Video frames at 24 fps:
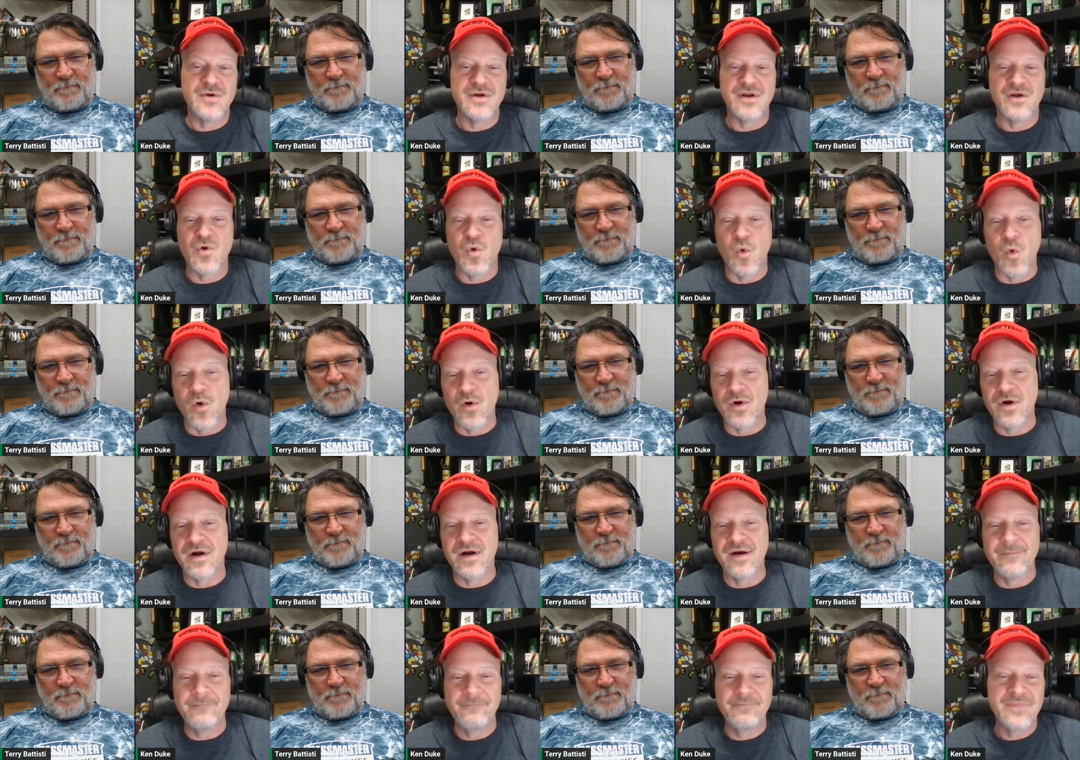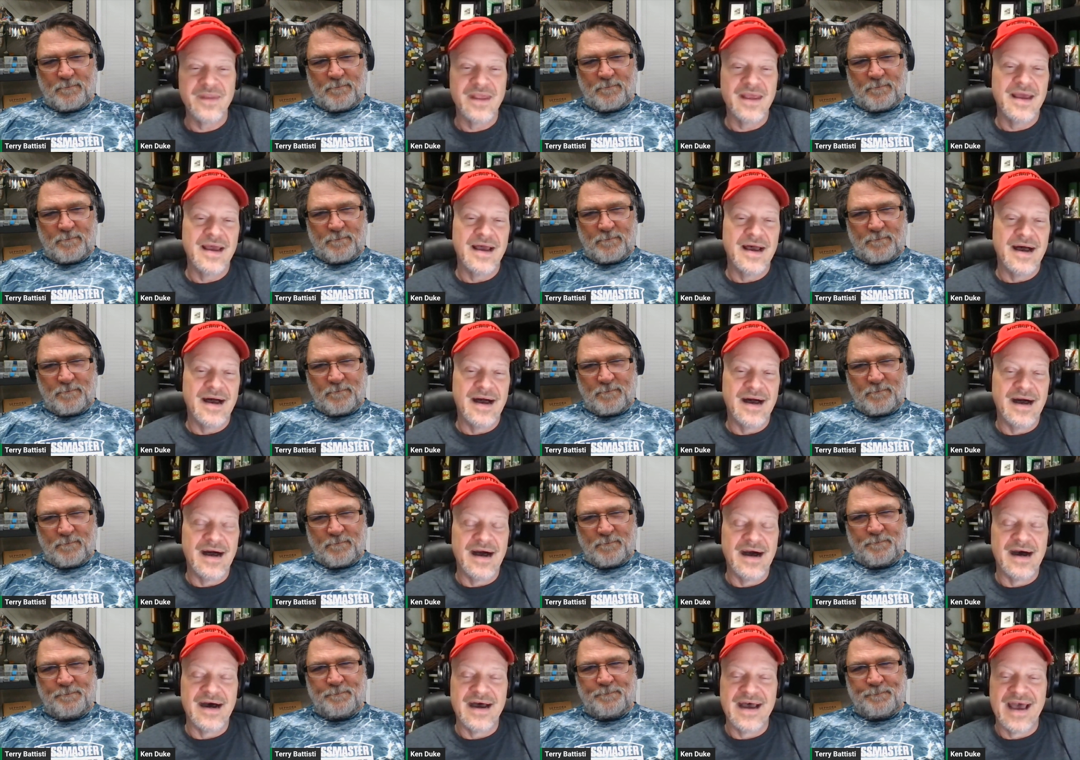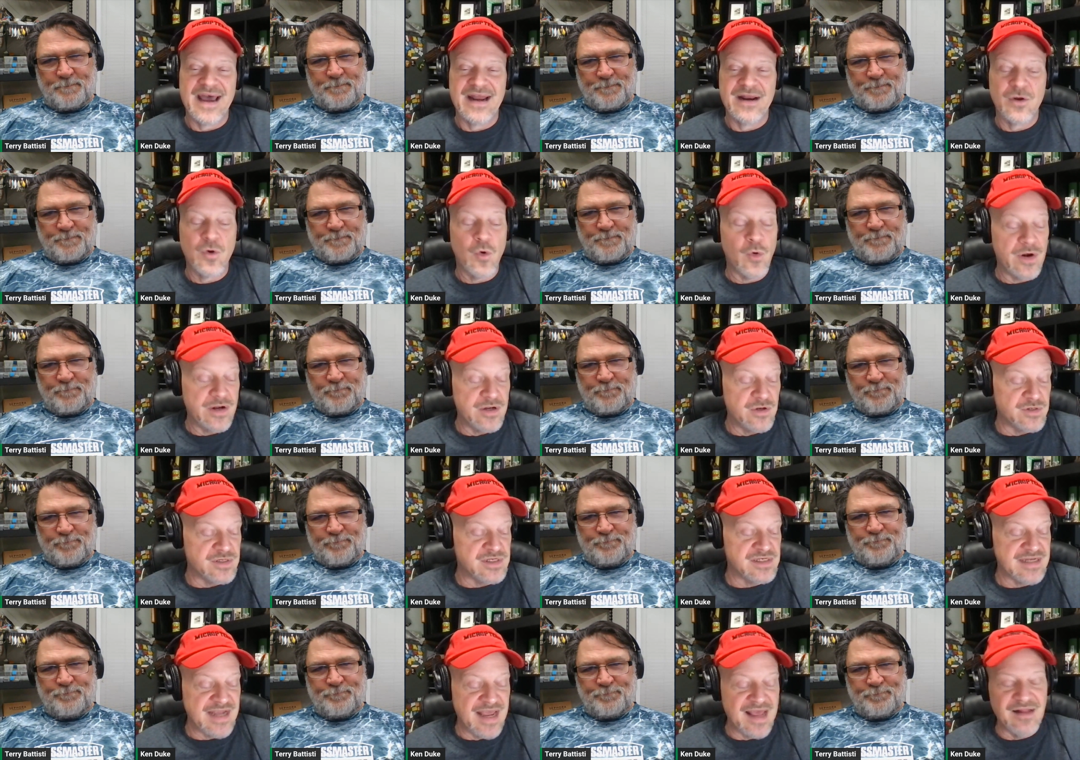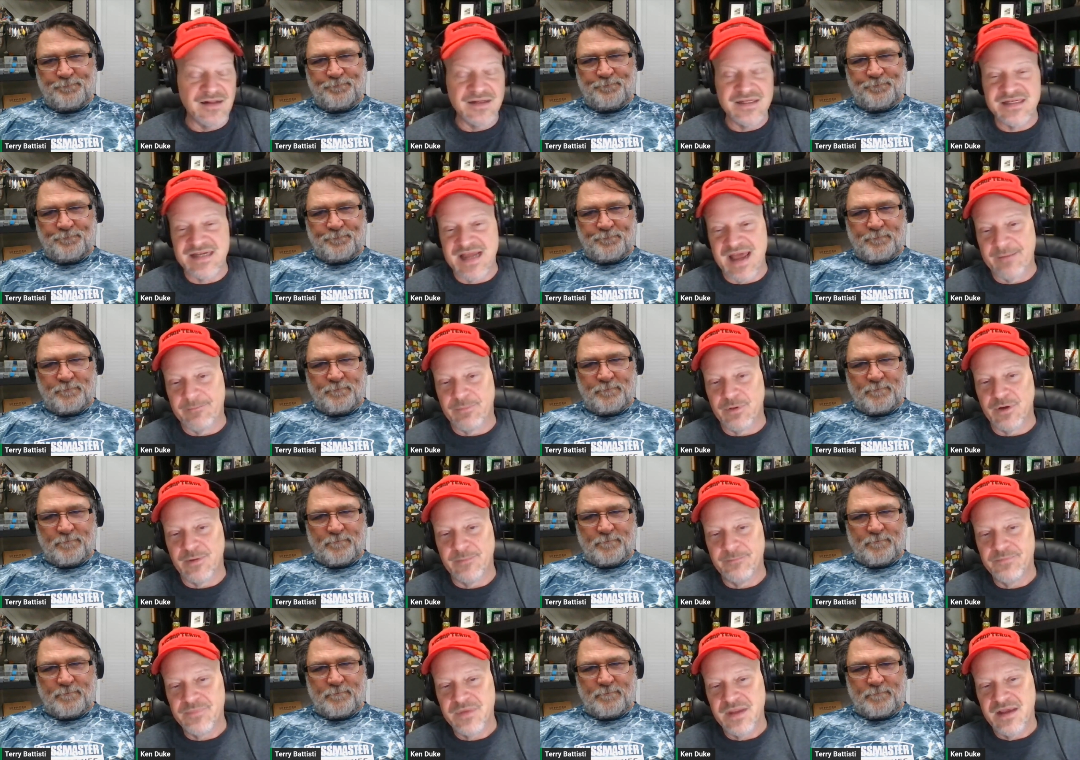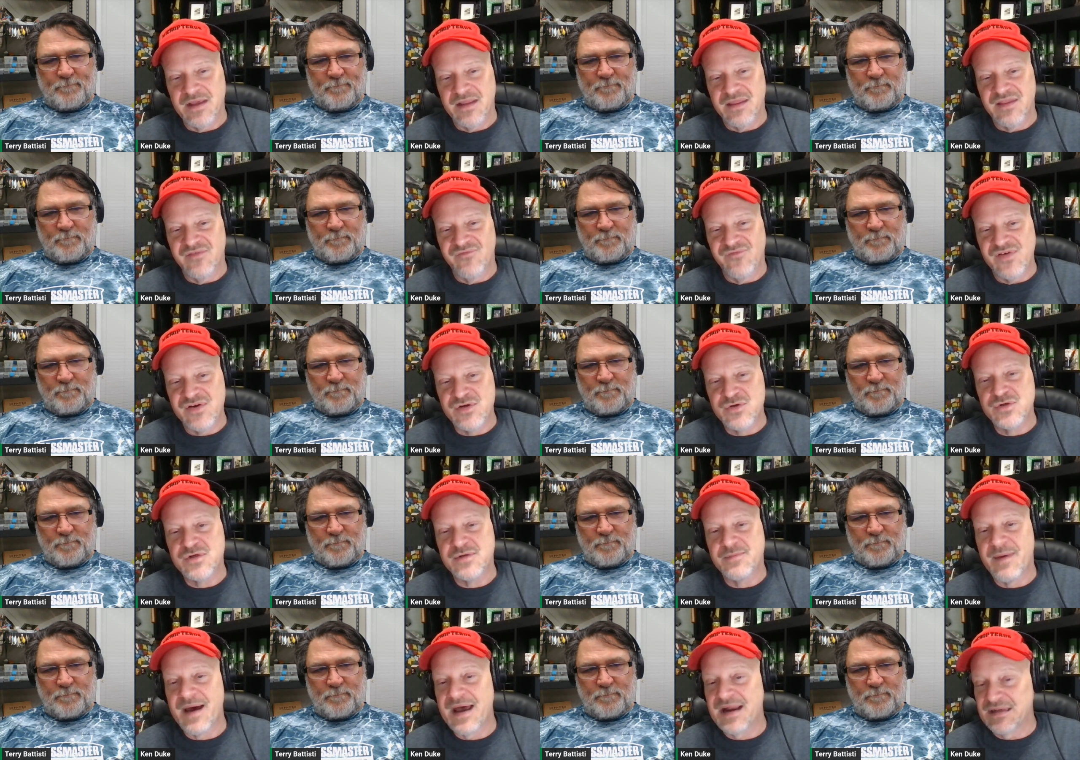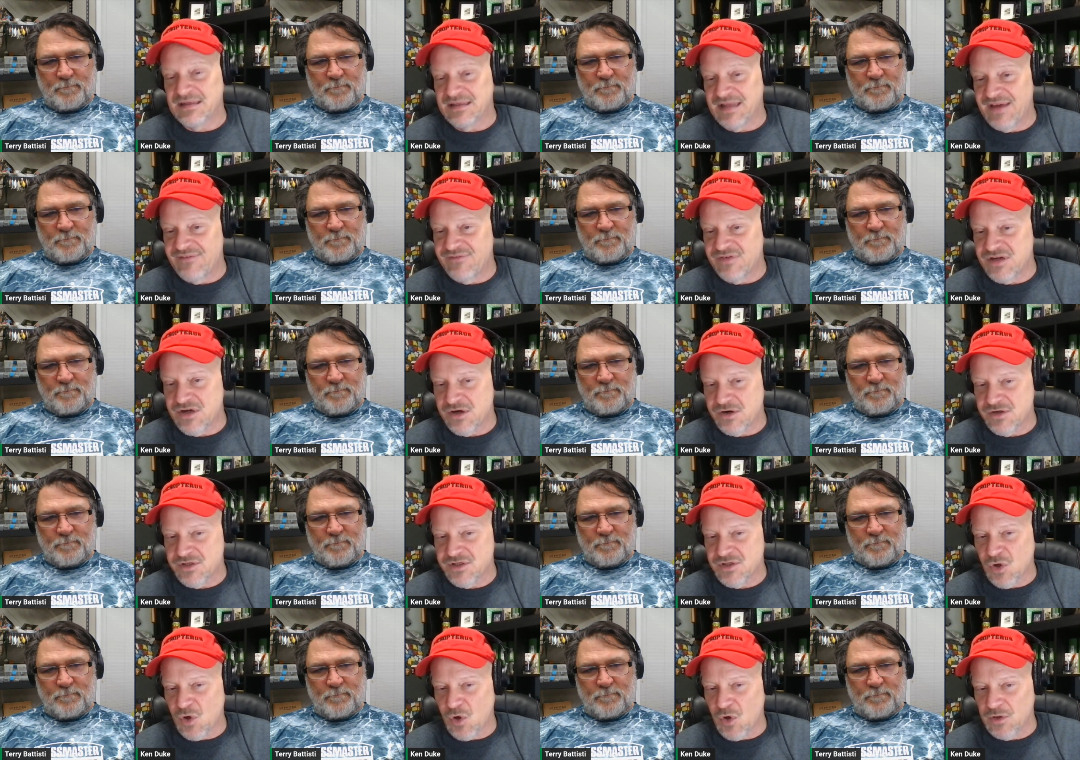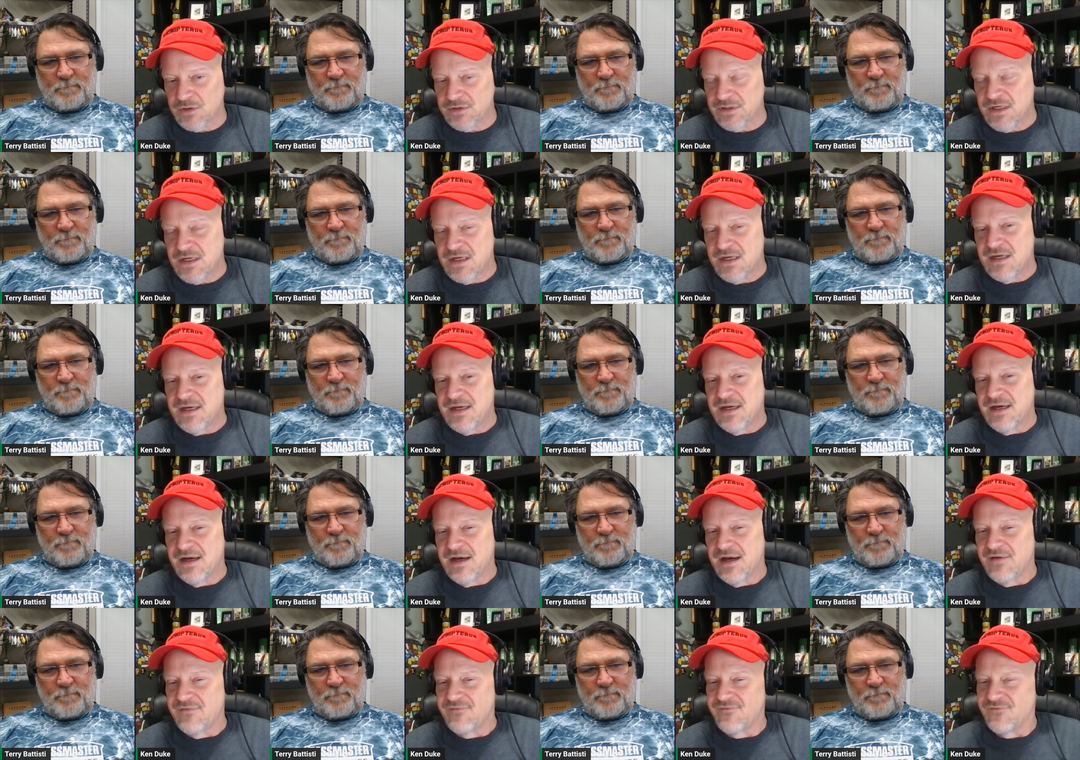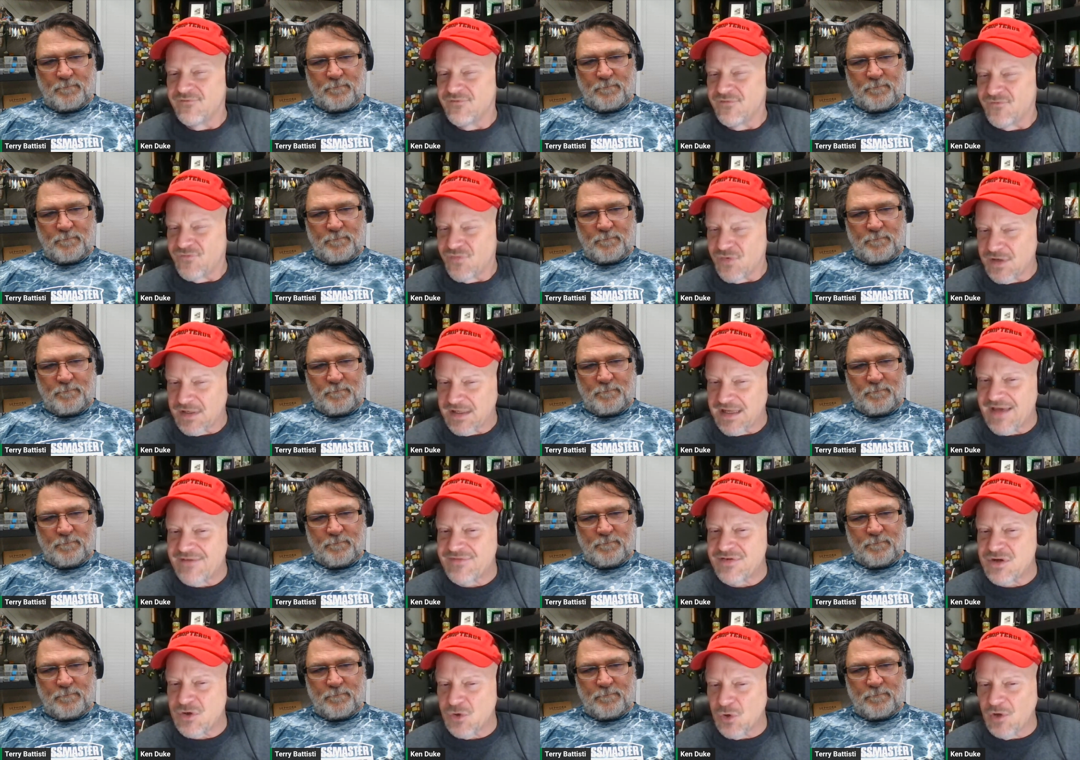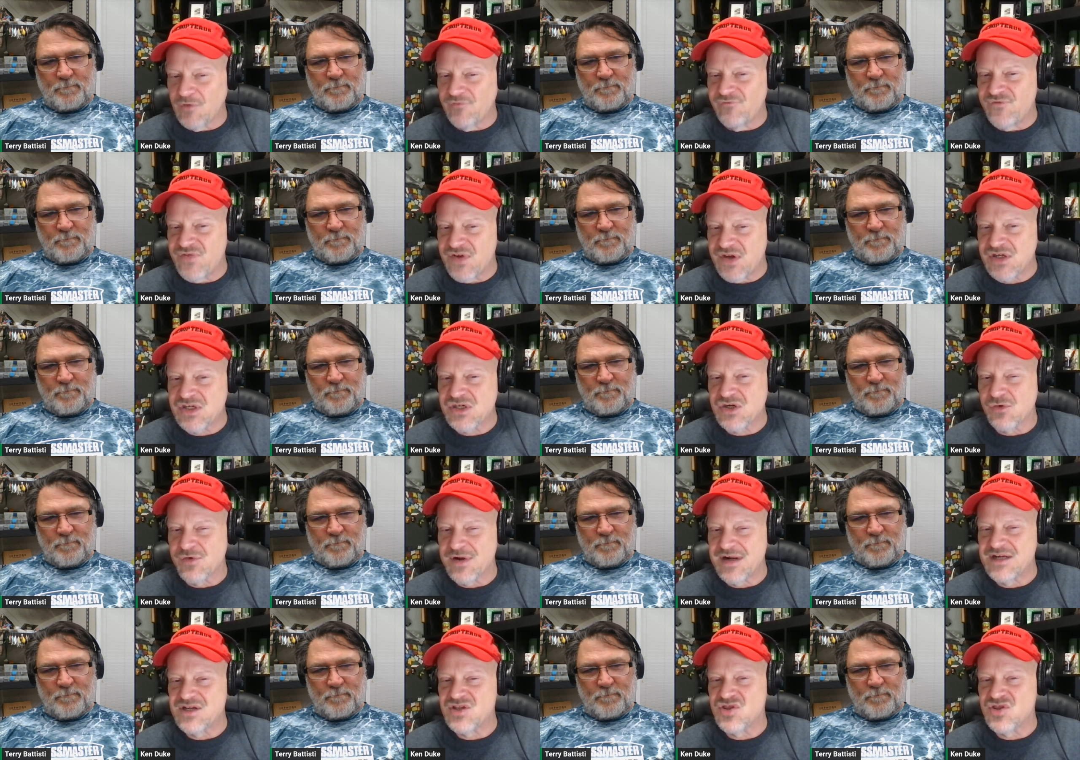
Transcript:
Speaker 1: and a quarter. Uh, and according to a scale sample, the fish was about 11 years old. For an 11 year old fish to reach